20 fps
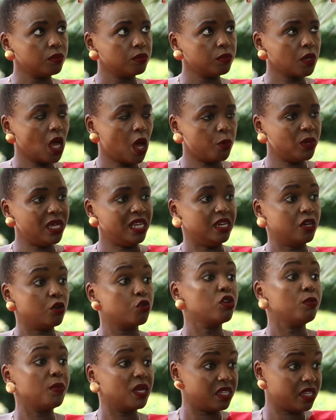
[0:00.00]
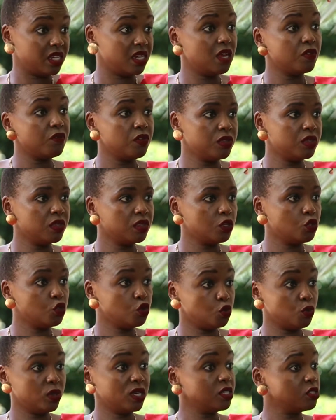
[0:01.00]
are we in agreement that everything that you're
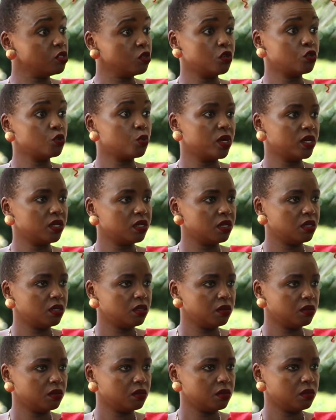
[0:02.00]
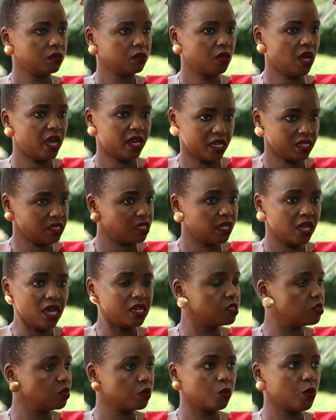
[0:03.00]
doing is not working? Mm -hmm. And I say, yes, yeah,
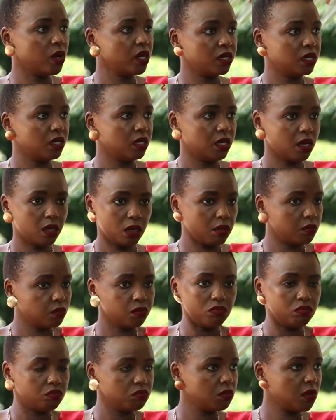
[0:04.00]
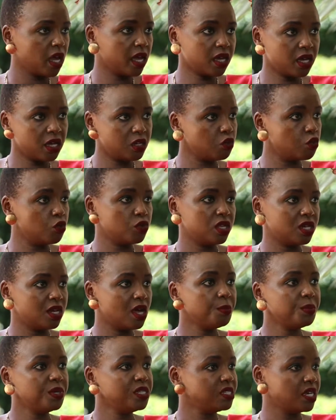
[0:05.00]
it's not working. I can't grow the
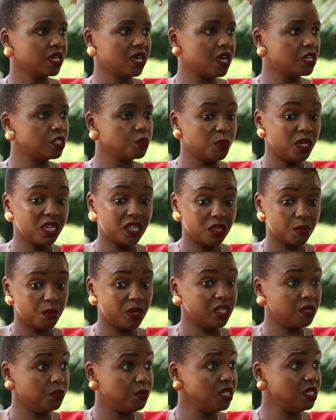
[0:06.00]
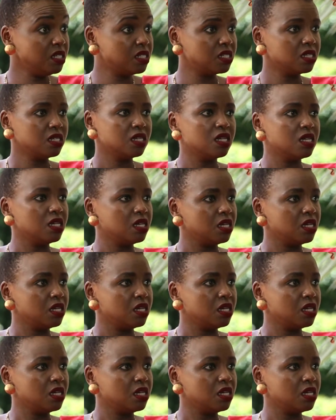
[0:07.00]
numbers. I can't make the money meet, mm.